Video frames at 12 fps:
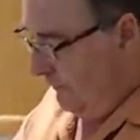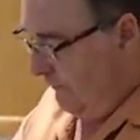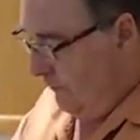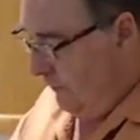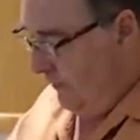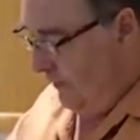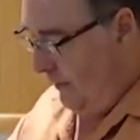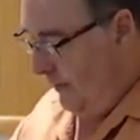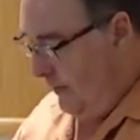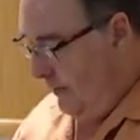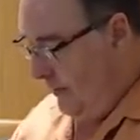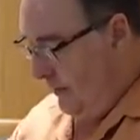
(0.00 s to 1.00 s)
for
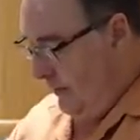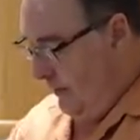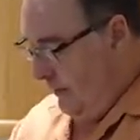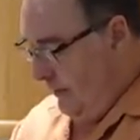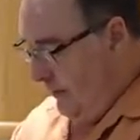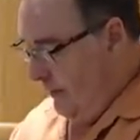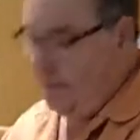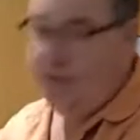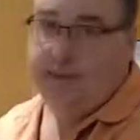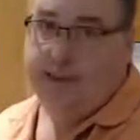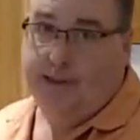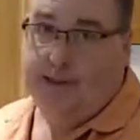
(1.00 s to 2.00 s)

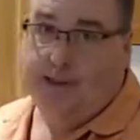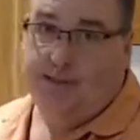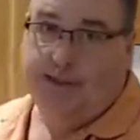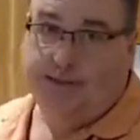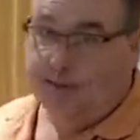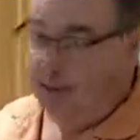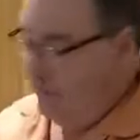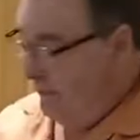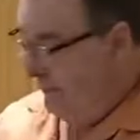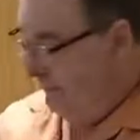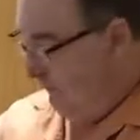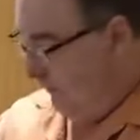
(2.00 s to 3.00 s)
during COVID, we're doing
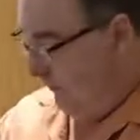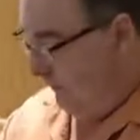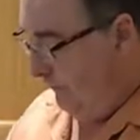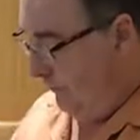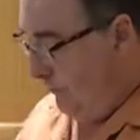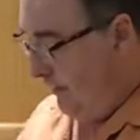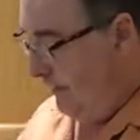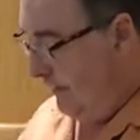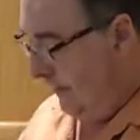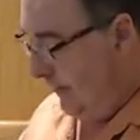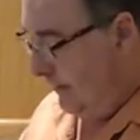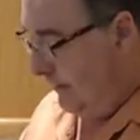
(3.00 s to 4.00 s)
it for 40
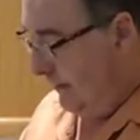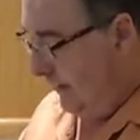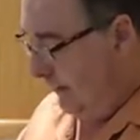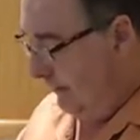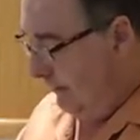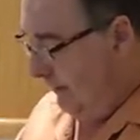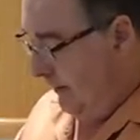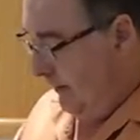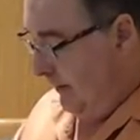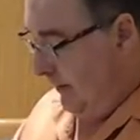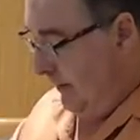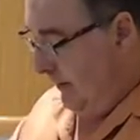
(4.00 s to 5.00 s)
seconds now.
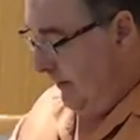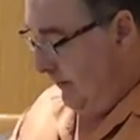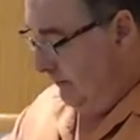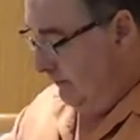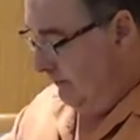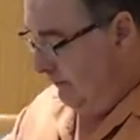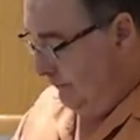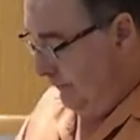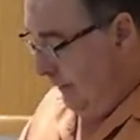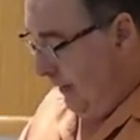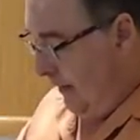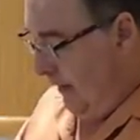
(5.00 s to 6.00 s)

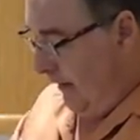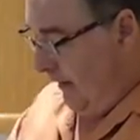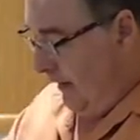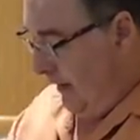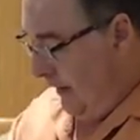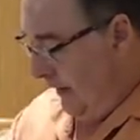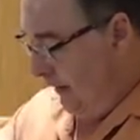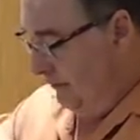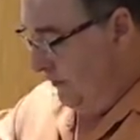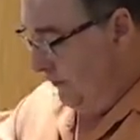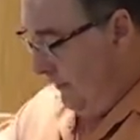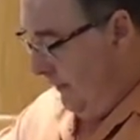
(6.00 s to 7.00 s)
I'm
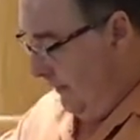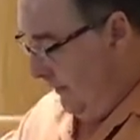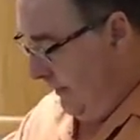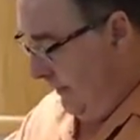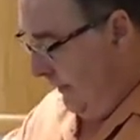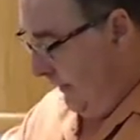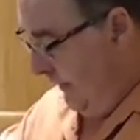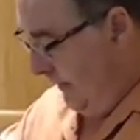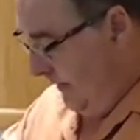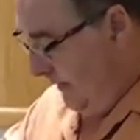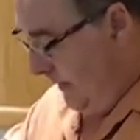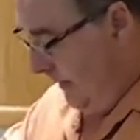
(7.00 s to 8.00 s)
going to
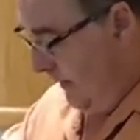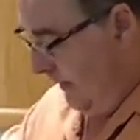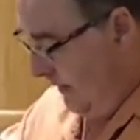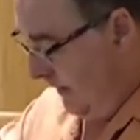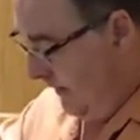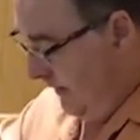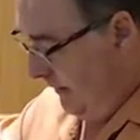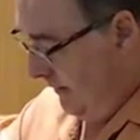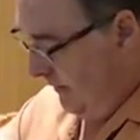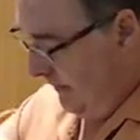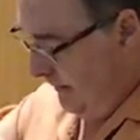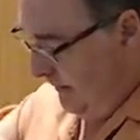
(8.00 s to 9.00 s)
get in there.
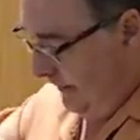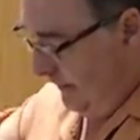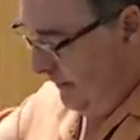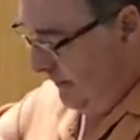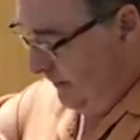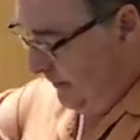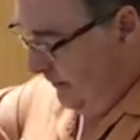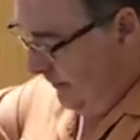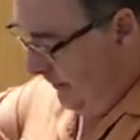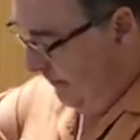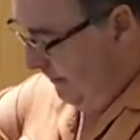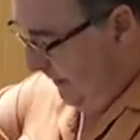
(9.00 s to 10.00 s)
You see it's starting to
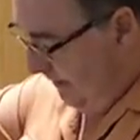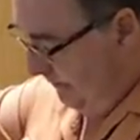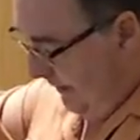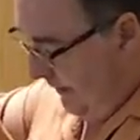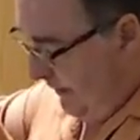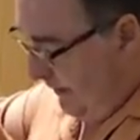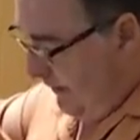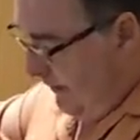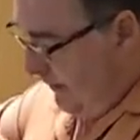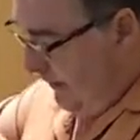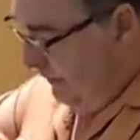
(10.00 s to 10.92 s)
lump up. You